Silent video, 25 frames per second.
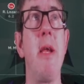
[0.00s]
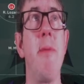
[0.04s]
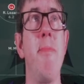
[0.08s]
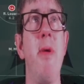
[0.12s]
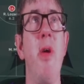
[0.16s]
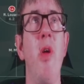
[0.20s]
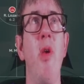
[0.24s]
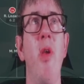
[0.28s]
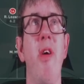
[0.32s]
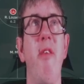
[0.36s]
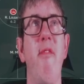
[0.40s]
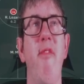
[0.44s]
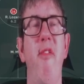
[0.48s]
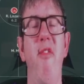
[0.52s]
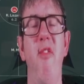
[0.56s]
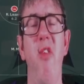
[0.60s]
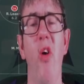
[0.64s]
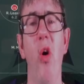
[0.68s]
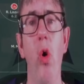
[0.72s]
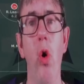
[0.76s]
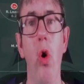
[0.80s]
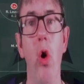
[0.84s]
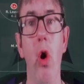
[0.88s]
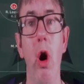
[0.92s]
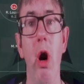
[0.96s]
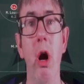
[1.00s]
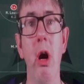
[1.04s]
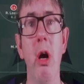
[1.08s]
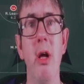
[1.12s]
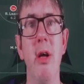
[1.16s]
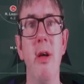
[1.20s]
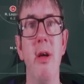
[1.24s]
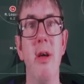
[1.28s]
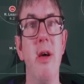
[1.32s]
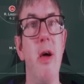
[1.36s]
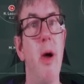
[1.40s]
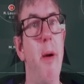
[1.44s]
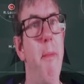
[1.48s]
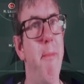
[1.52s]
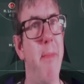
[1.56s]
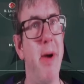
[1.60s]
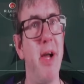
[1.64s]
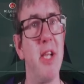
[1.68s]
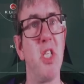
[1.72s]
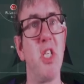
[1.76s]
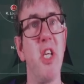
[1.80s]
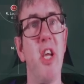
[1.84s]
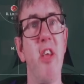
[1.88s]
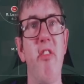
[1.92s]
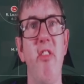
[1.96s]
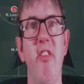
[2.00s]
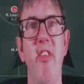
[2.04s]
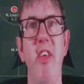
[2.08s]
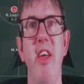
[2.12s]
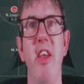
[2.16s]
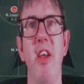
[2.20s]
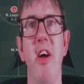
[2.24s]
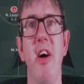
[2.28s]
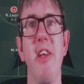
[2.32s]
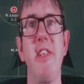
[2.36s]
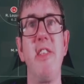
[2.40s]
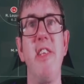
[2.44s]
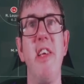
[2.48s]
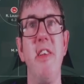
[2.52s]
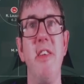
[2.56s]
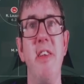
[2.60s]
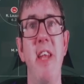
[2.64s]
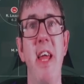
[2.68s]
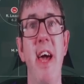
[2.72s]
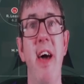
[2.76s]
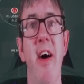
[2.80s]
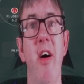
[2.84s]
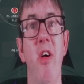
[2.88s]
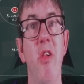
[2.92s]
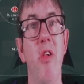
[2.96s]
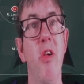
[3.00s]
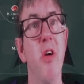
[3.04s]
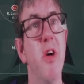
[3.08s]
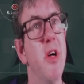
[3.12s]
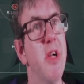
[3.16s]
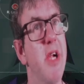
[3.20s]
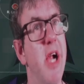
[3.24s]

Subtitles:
Munich 4, Manchester United 0.